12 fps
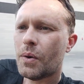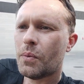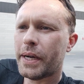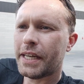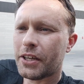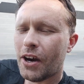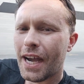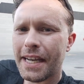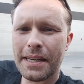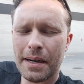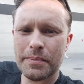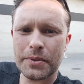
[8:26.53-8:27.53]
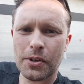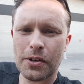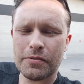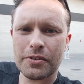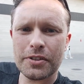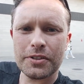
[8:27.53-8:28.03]
When a guy comes
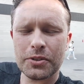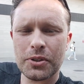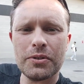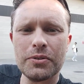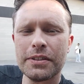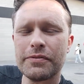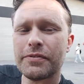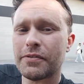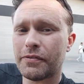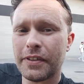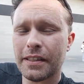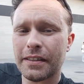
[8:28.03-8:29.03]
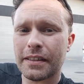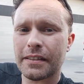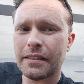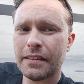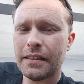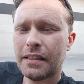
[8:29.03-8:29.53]
over, it's a total different feeling.
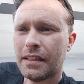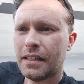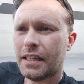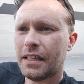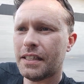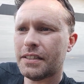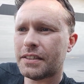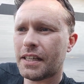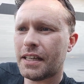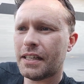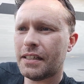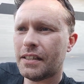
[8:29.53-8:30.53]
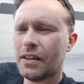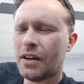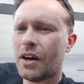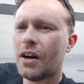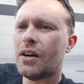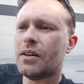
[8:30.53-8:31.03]
It is
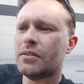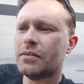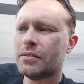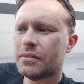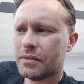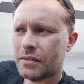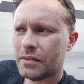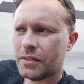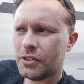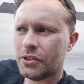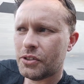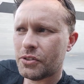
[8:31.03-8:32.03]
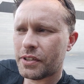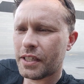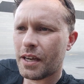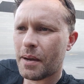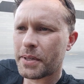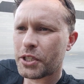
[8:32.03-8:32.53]
oh, you
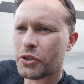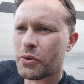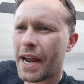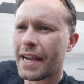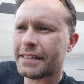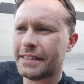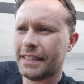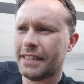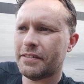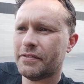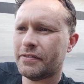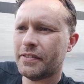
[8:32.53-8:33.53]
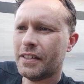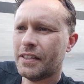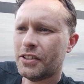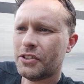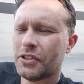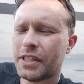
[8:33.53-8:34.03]
think I'm attractive,
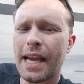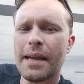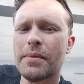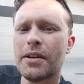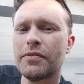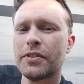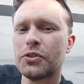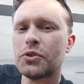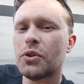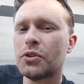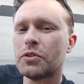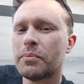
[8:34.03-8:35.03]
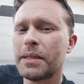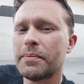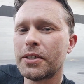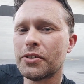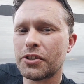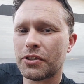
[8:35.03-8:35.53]
you came over to talk to me
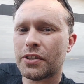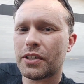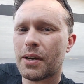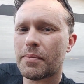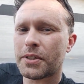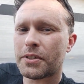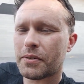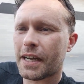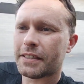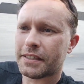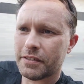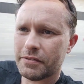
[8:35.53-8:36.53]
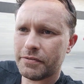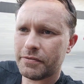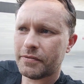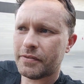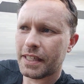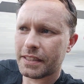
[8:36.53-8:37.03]
because you think I'm attractive,
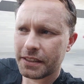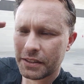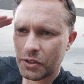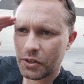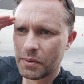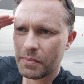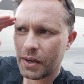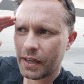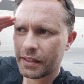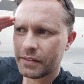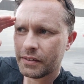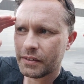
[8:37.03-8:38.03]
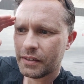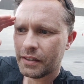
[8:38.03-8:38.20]
that's in her mind,